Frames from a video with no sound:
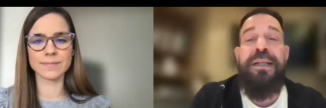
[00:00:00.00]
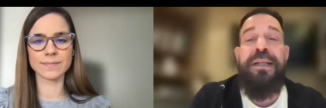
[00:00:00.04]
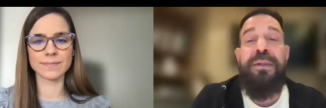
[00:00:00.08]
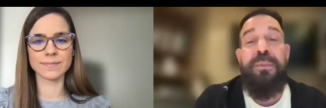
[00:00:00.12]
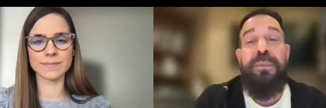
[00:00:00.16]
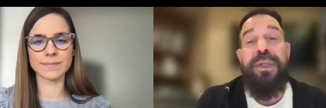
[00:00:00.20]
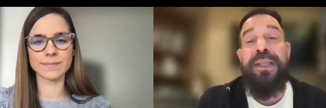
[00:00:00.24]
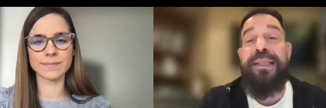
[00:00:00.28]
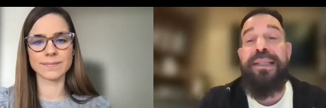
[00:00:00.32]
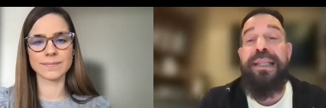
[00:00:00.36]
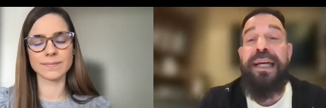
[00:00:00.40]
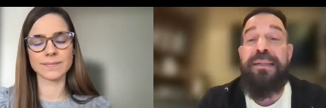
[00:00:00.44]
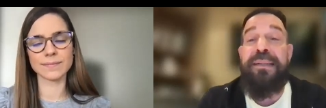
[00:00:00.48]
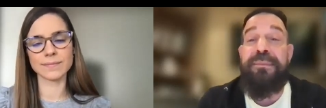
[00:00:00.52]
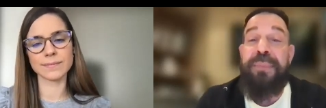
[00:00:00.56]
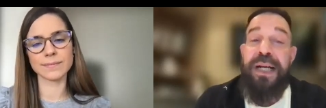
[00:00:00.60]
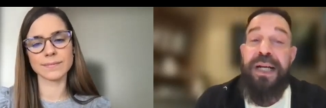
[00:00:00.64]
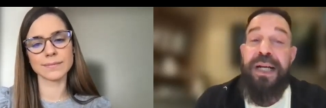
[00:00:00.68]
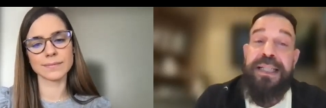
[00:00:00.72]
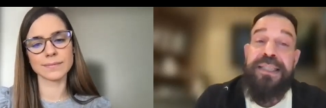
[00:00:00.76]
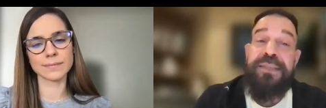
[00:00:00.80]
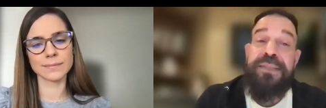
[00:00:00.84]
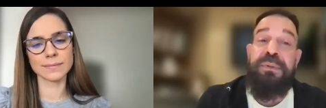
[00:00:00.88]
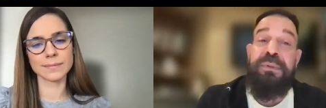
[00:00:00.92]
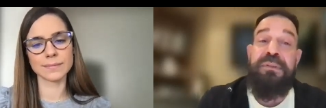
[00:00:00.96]
Speaker 1: With that in
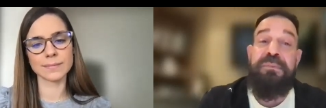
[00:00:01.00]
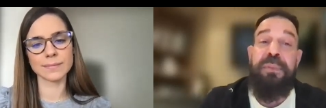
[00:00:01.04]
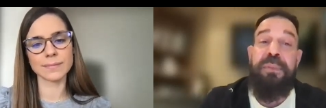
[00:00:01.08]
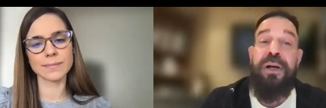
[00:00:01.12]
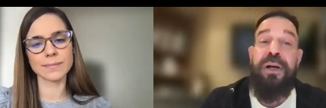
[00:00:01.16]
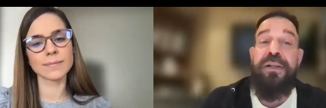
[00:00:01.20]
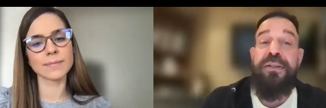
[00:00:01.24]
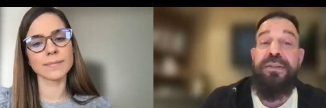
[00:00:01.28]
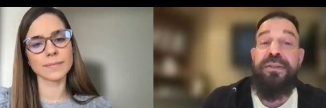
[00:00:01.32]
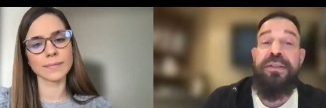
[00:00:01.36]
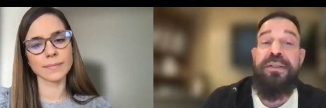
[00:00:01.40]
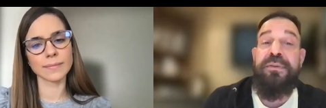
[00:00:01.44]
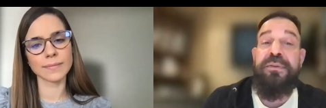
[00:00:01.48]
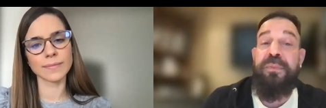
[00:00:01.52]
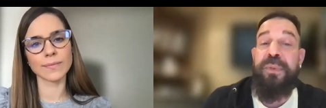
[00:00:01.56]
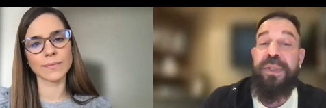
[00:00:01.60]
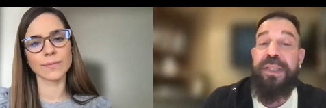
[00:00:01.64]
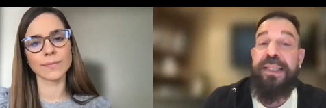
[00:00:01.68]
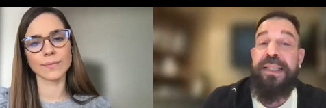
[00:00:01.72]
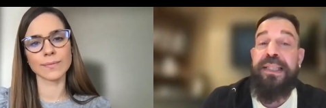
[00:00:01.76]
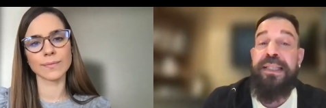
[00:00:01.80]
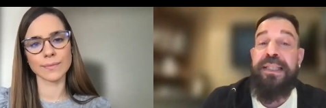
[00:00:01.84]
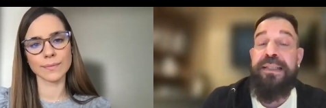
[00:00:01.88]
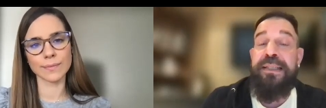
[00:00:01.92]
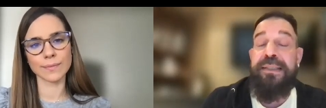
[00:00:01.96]
mind, we partnered with
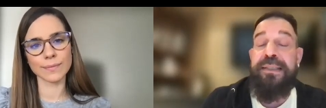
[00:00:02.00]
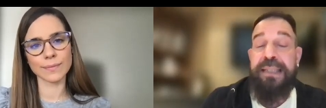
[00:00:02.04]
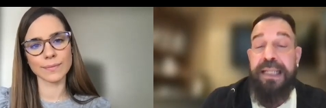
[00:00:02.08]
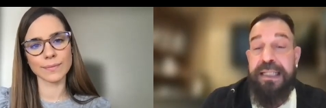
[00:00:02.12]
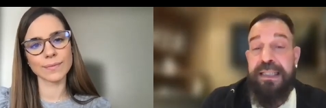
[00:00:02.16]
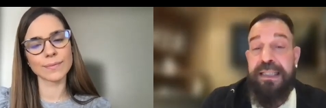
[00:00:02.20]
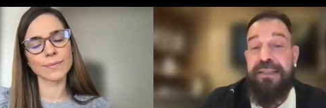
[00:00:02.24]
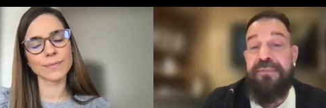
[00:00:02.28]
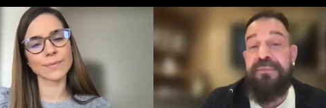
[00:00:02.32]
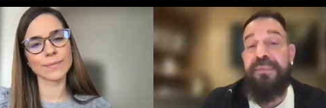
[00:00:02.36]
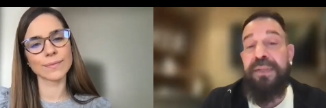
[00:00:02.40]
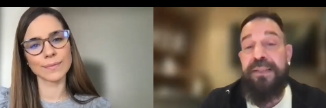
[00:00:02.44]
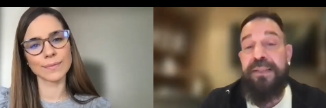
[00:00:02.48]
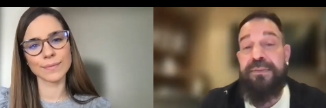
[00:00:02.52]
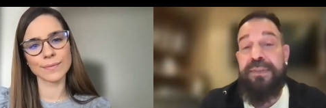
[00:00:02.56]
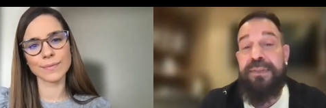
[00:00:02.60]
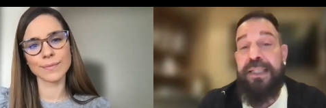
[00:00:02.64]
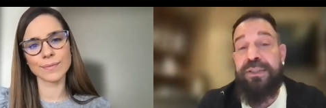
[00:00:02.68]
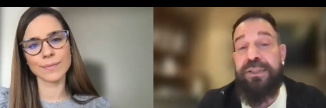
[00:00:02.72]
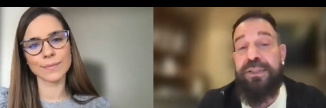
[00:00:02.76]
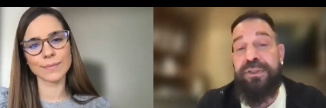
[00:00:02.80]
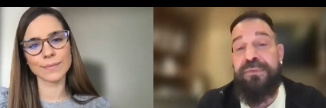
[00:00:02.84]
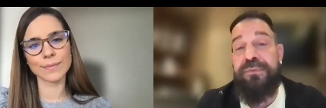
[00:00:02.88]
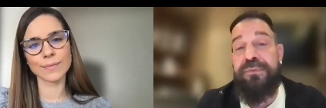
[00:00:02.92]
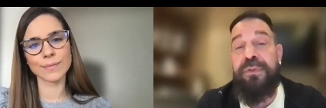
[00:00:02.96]
the Canadian
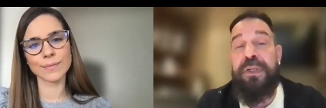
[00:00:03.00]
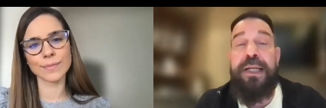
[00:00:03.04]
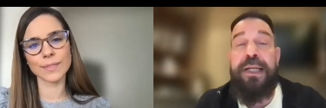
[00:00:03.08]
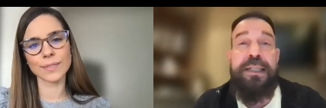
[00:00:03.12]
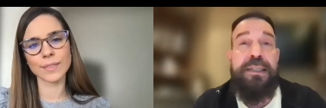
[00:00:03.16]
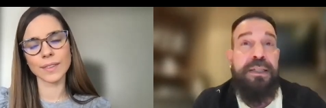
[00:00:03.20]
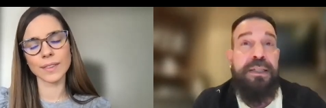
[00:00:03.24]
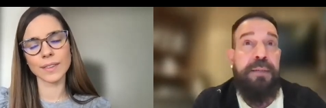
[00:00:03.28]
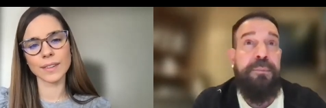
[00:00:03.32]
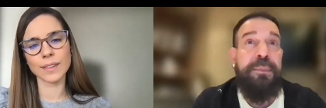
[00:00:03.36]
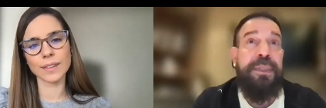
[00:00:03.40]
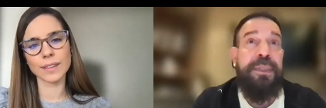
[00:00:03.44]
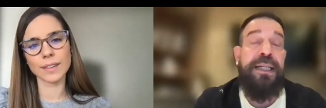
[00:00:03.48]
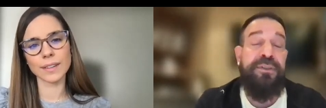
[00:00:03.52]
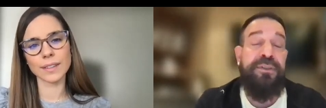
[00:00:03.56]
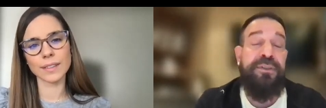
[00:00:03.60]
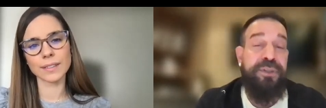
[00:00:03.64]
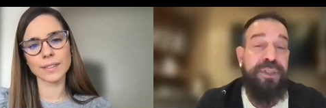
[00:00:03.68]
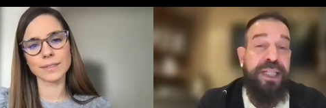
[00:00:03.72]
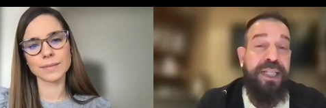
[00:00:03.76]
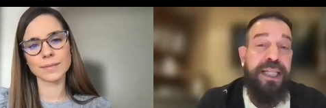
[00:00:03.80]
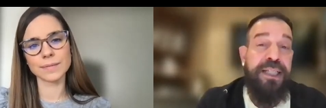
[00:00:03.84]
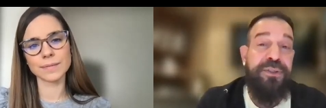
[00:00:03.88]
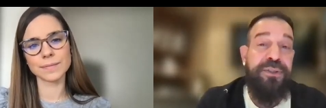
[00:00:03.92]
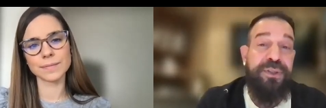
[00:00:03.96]
Foundation for Economic
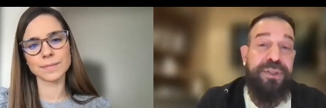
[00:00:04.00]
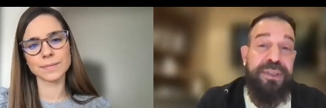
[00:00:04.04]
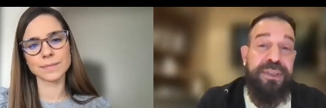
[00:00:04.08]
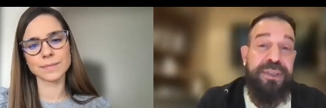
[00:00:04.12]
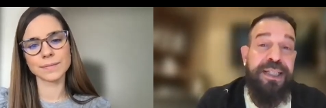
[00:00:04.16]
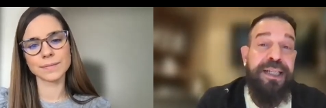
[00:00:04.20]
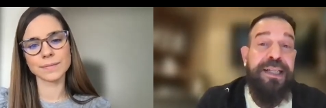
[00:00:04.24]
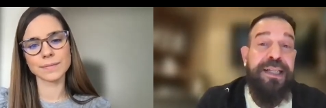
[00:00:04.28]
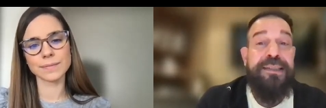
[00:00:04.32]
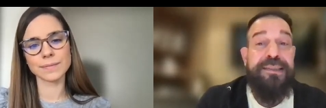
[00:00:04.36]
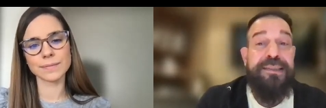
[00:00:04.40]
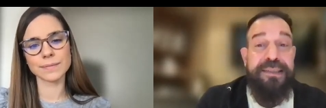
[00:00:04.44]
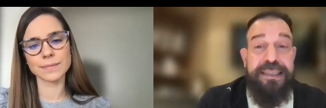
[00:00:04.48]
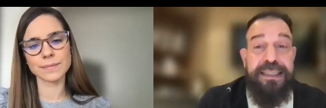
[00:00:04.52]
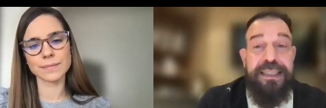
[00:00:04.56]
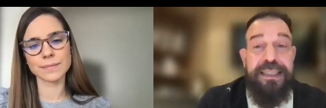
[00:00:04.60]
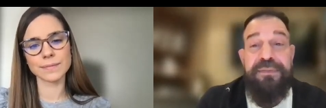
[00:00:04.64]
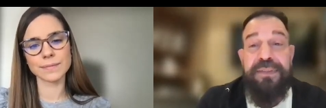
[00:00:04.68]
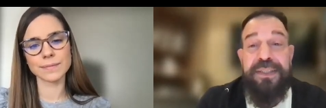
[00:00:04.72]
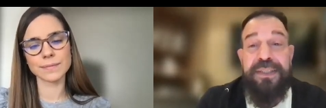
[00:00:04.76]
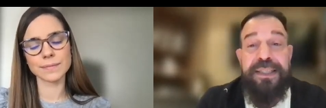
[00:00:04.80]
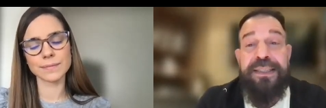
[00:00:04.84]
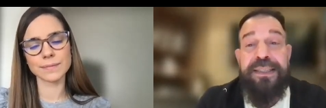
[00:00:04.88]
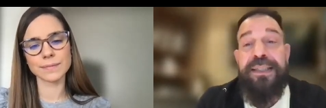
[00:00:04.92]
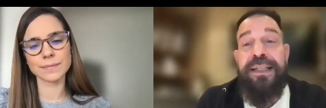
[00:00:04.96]
Education, C
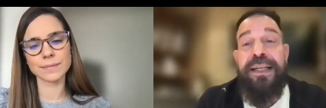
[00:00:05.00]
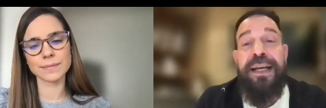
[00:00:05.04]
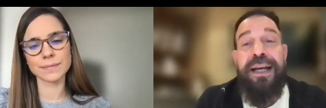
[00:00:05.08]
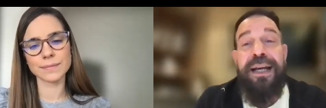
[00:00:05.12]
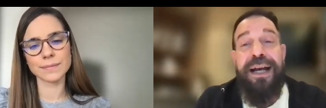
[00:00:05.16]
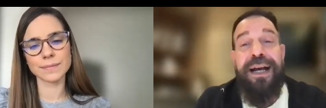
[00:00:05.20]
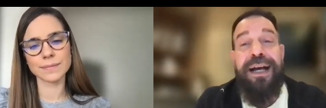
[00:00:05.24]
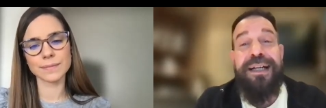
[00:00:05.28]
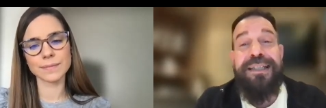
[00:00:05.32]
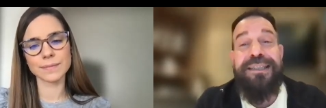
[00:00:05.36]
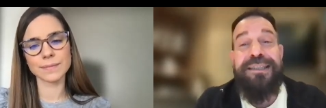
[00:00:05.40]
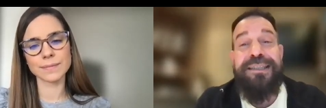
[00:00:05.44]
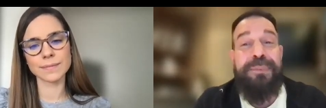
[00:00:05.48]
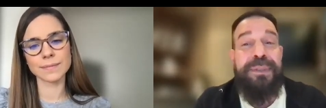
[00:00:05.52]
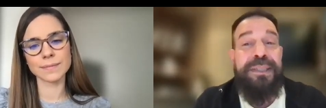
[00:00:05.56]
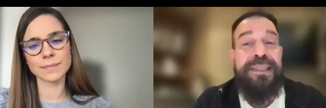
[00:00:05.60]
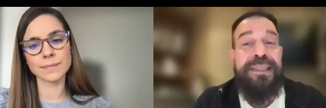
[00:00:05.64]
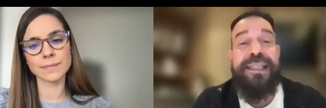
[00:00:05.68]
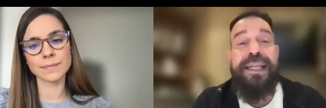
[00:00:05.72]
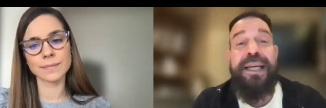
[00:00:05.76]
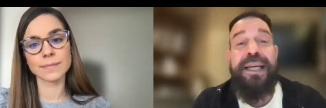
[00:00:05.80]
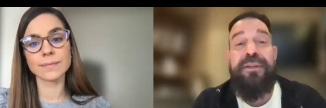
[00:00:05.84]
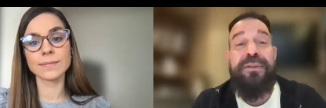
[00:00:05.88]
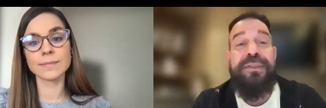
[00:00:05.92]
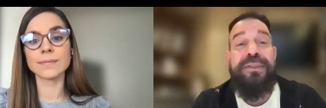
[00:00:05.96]
easy uh, to put
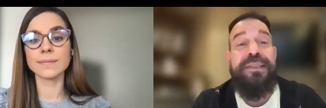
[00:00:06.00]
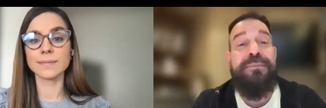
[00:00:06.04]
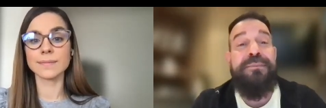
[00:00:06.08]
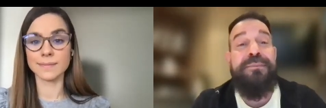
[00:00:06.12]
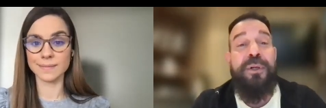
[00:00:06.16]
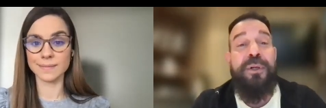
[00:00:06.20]
together some